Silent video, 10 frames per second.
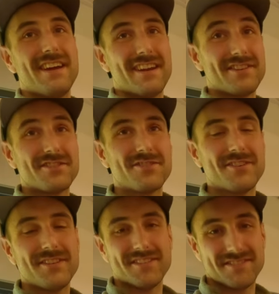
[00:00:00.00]
And I turned
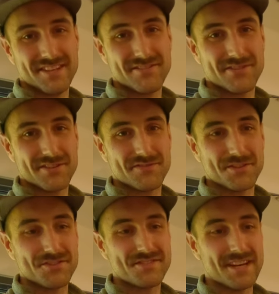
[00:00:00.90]
on the sink for the
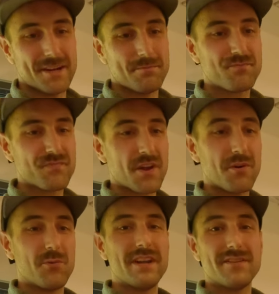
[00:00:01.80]
first time,
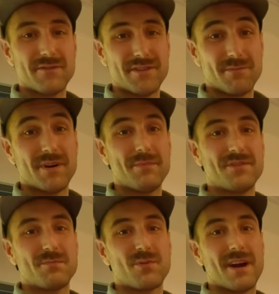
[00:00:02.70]
waited for the
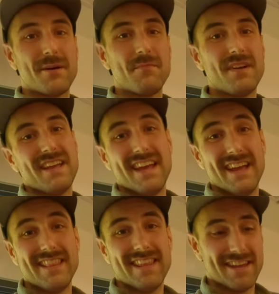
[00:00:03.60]
pump to prime,
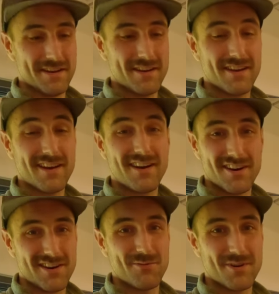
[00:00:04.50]
and then
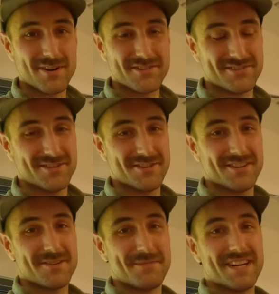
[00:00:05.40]
hot water started
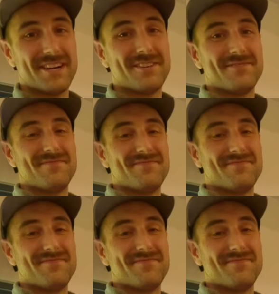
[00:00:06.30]
coming out.